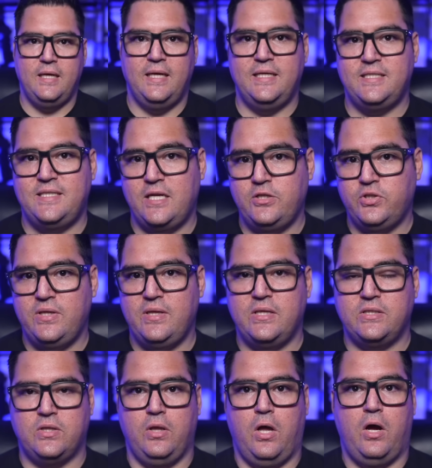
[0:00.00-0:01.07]
Essentially,
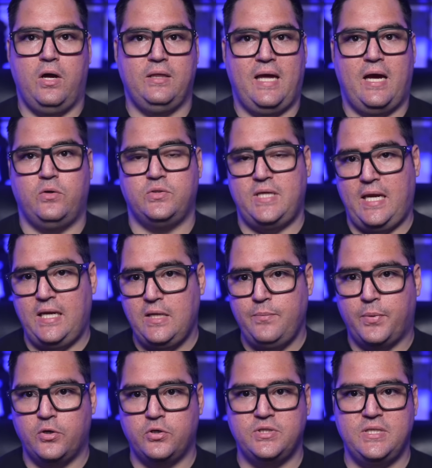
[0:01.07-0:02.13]
this law allows any
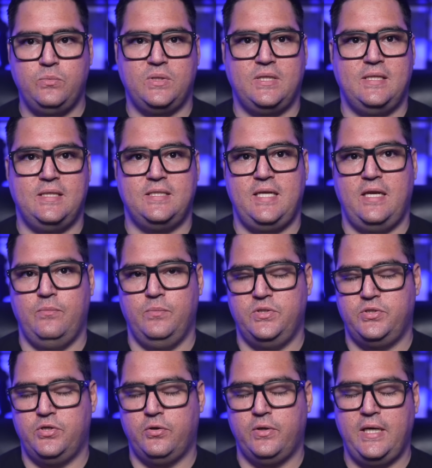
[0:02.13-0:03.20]
person within the state of
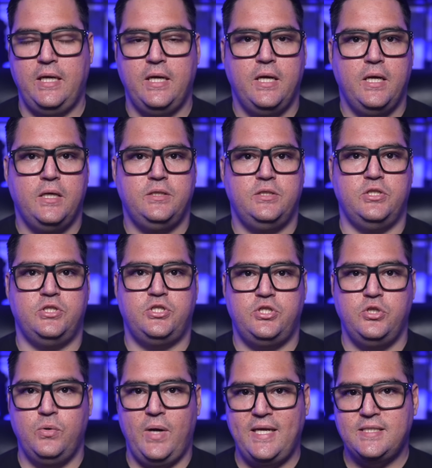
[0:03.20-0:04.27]
Missouri to
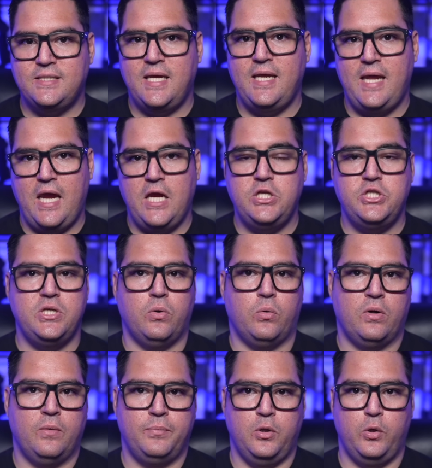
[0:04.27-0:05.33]
sue a state agent
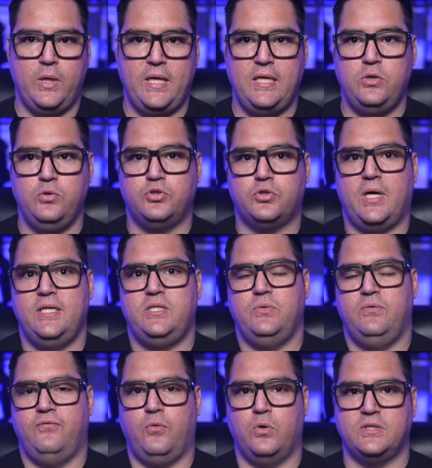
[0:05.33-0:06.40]
or employee who tries to
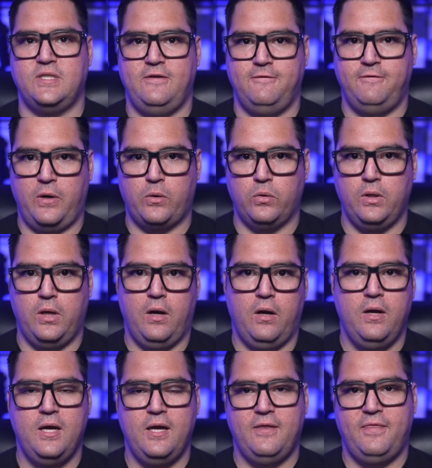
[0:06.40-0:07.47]
enforce a federal law
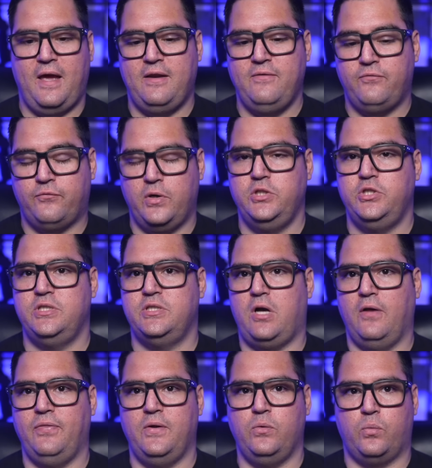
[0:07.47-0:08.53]
that infringes
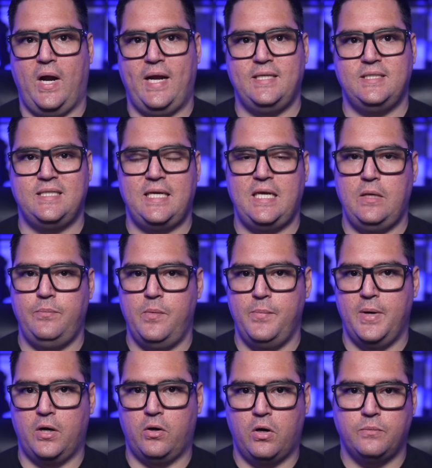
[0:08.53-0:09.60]
on the right to keep and
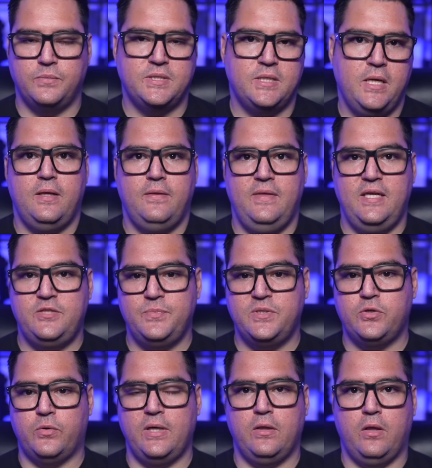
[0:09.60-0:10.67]
bear arms. This
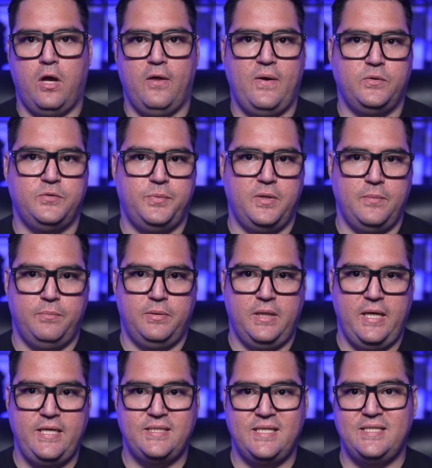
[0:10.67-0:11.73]
Missouri law that was put in
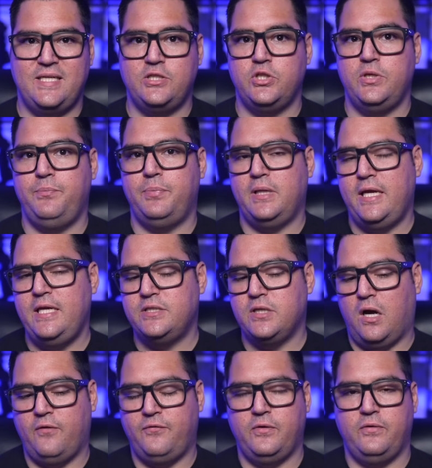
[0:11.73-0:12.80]
place essentially plays
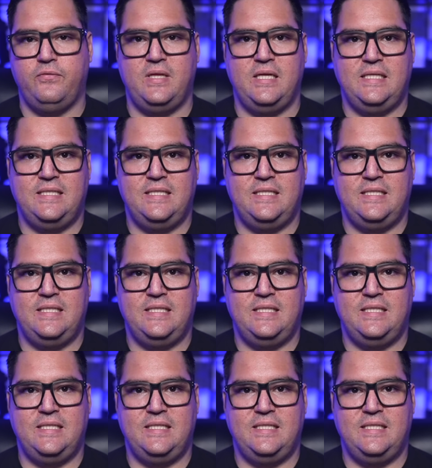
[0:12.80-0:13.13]
off of the